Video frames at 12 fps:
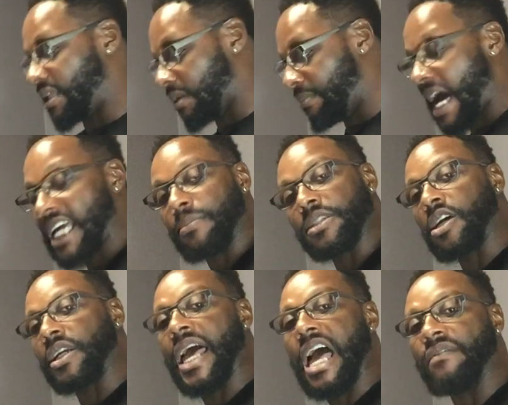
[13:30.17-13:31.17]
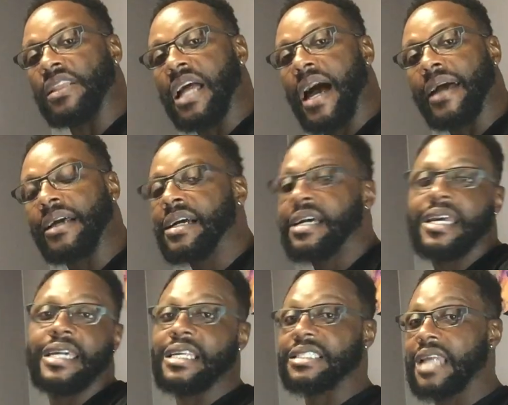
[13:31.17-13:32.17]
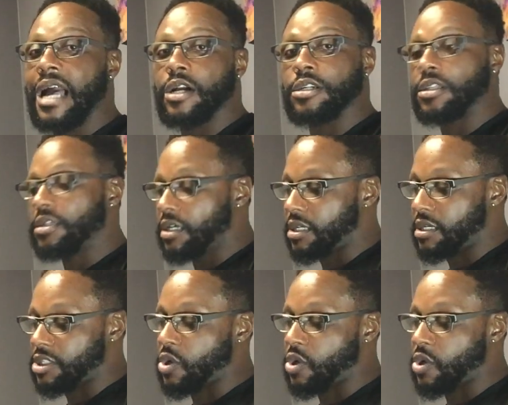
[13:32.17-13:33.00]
and the bottom is going to have a lot, and it's not going to look good.